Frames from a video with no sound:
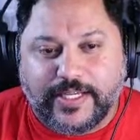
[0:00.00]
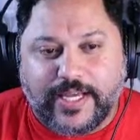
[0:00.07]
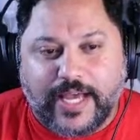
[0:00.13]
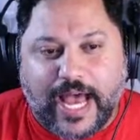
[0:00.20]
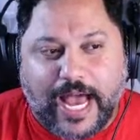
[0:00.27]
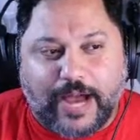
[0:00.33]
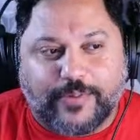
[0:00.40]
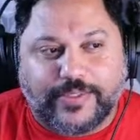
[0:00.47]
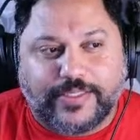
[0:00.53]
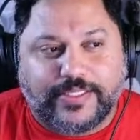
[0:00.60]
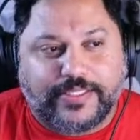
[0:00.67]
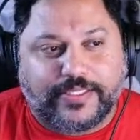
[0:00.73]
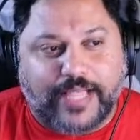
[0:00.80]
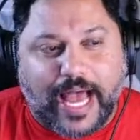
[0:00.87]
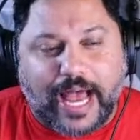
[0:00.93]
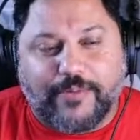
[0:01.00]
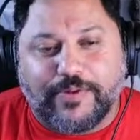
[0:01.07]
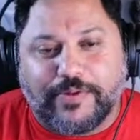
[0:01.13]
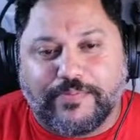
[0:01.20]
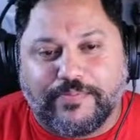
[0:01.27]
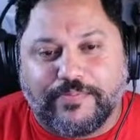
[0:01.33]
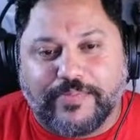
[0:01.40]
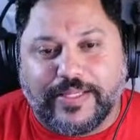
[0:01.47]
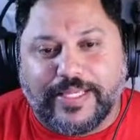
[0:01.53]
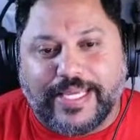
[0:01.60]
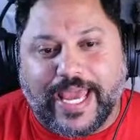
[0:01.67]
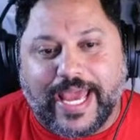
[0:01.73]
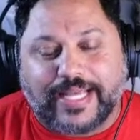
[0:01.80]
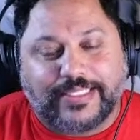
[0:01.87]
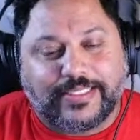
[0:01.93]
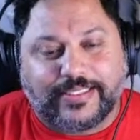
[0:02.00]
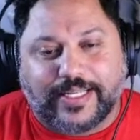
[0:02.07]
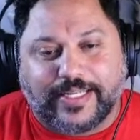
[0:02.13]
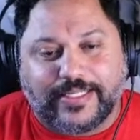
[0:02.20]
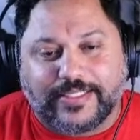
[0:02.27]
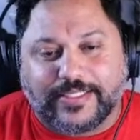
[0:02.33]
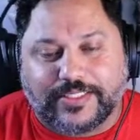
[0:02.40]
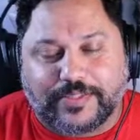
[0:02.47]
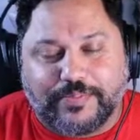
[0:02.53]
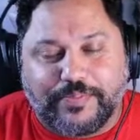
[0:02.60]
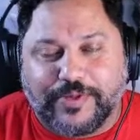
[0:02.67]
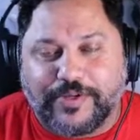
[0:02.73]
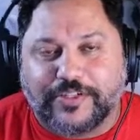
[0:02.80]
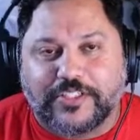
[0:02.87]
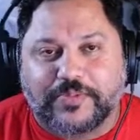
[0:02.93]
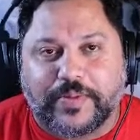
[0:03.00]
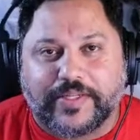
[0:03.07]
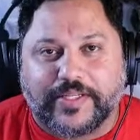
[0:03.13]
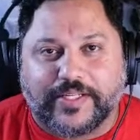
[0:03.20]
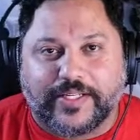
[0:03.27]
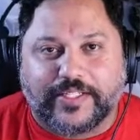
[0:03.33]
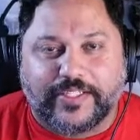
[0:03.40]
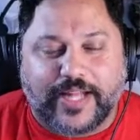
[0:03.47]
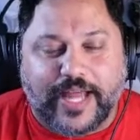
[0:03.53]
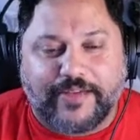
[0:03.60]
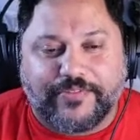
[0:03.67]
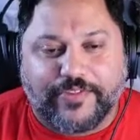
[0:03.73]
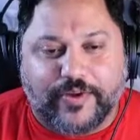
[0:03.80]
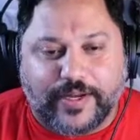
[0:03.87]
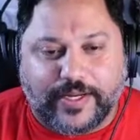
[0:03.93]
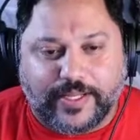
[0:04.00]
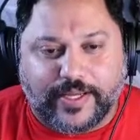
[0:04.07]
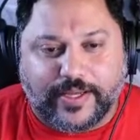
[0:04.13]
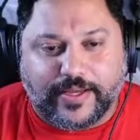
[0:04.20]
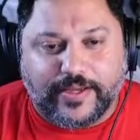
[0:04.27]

I would guess, and this is pure speculation, I have no idea,